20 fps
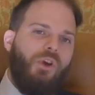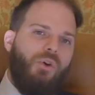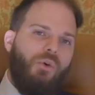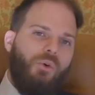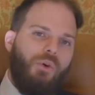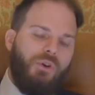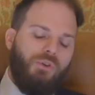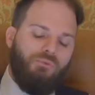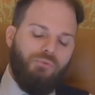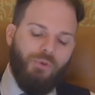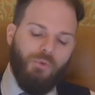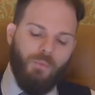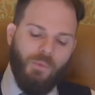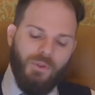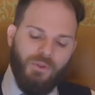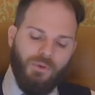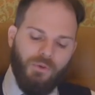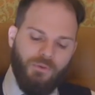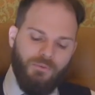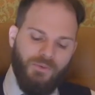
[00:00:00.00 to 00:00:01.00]
or in a room
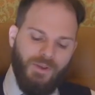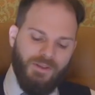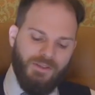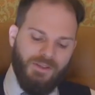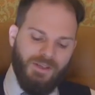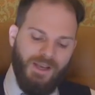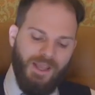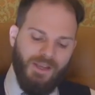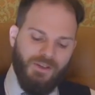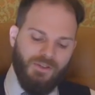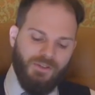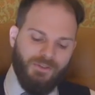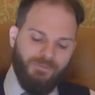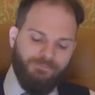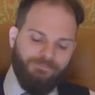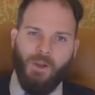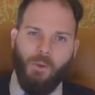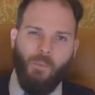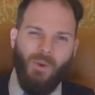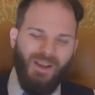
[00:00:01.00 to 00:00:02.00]
with good ventilation.
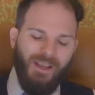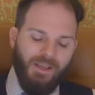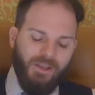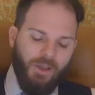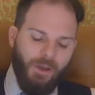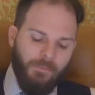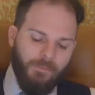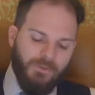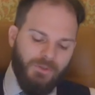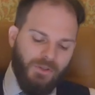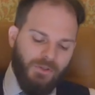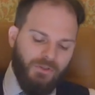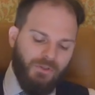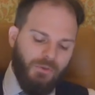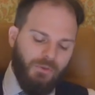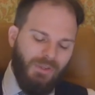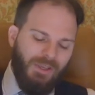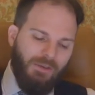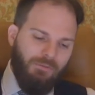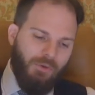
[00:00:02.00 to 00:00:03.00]
When it comes
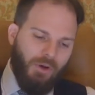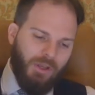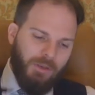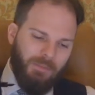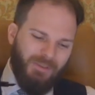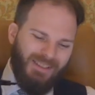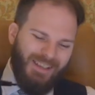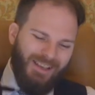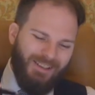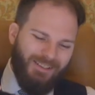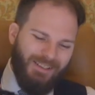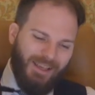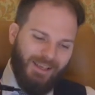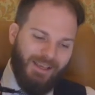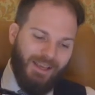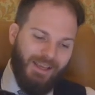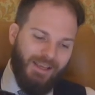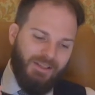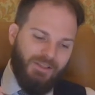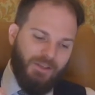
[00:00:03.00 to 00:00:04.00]
to the Rocky Patel
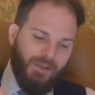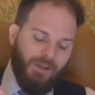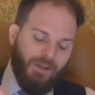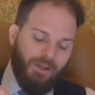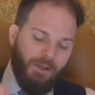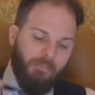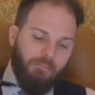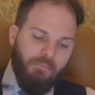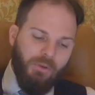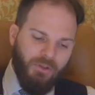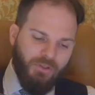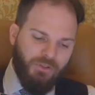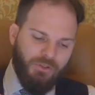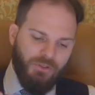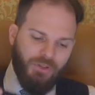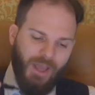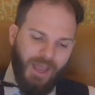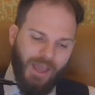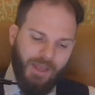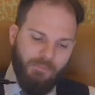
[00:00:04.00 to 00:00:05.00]
Decade's
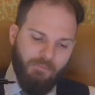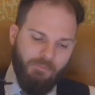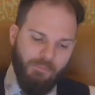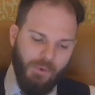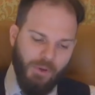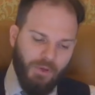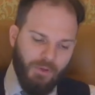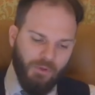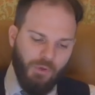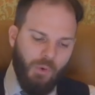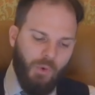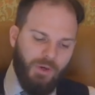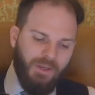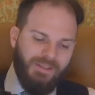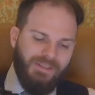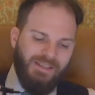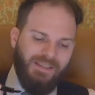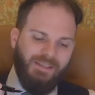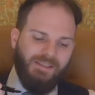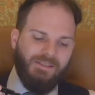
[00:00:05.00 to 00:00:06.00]
combustion and burn
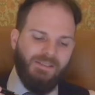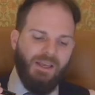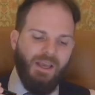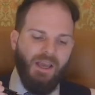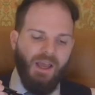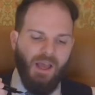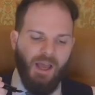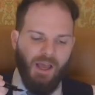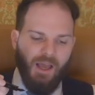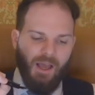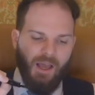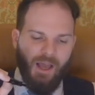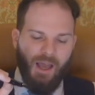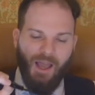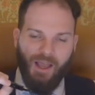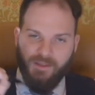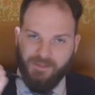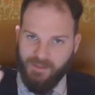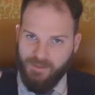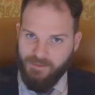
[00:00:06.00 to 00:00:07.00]
qualities,
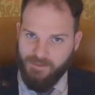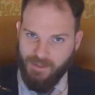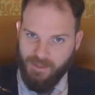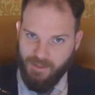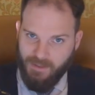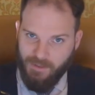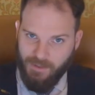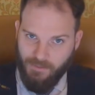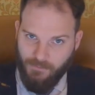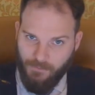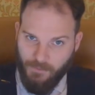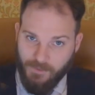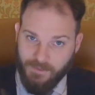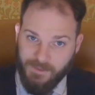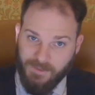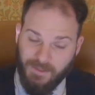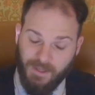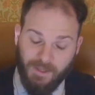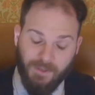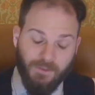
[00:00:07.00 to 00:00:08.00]
as I said in the first
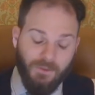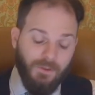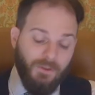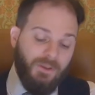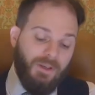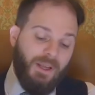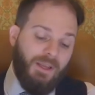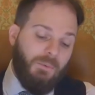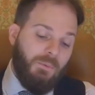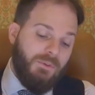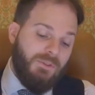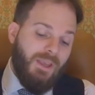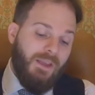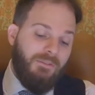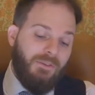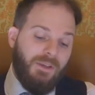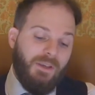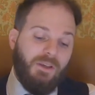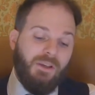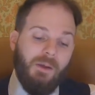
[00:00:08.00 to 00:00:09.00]
and second third, I was
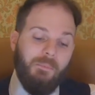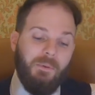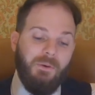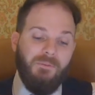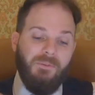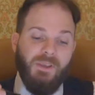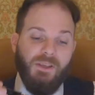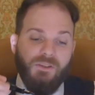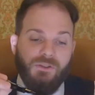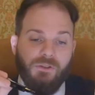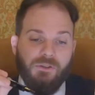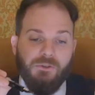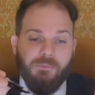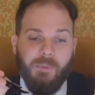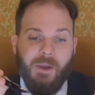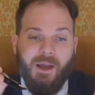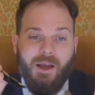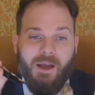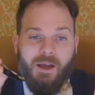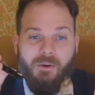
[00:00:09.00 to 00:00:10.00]
having a couple of issues,
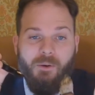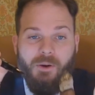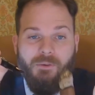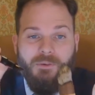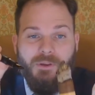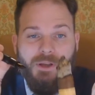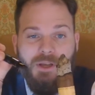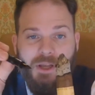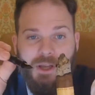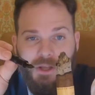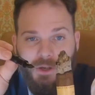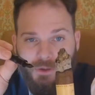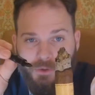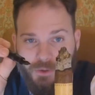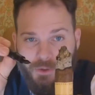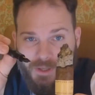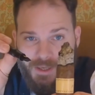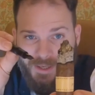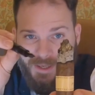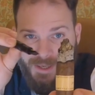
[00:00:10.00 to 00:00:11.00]
but however,
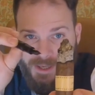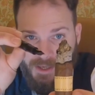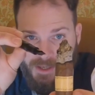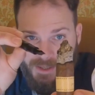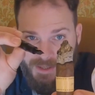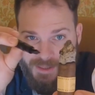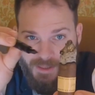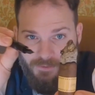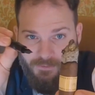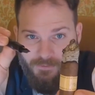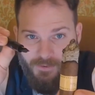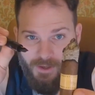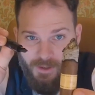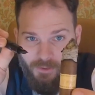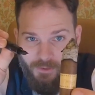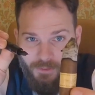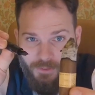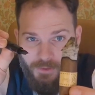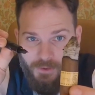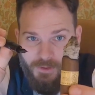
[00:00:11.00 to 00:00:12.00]
looking here in the
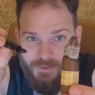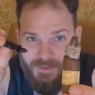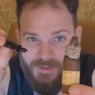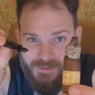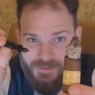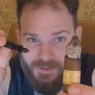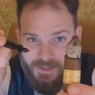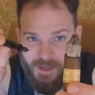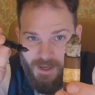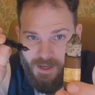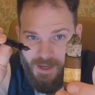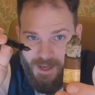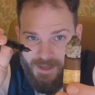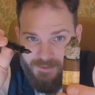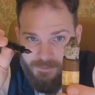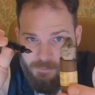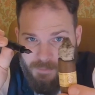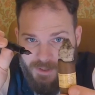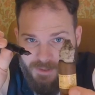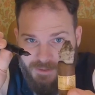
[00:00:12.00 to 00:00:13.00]
final third, this cigar
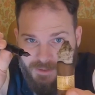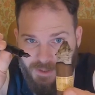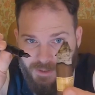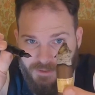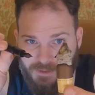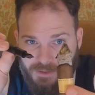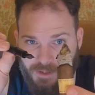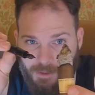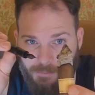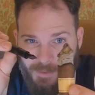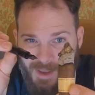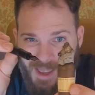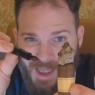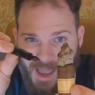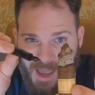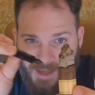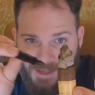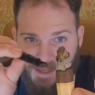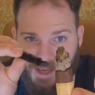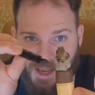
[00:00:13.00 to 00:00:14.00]
hasn't been touched up
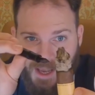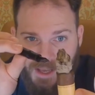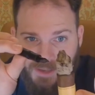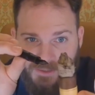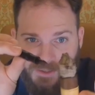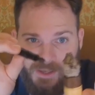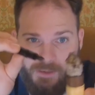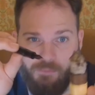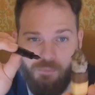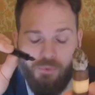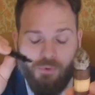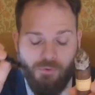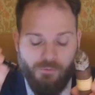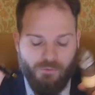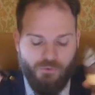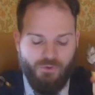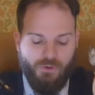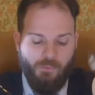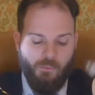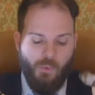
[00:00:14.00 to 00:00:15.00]
and it has improved
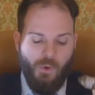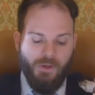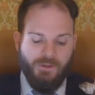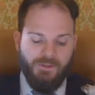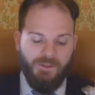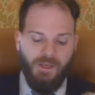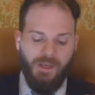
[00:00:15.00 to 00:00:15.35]
somewhat.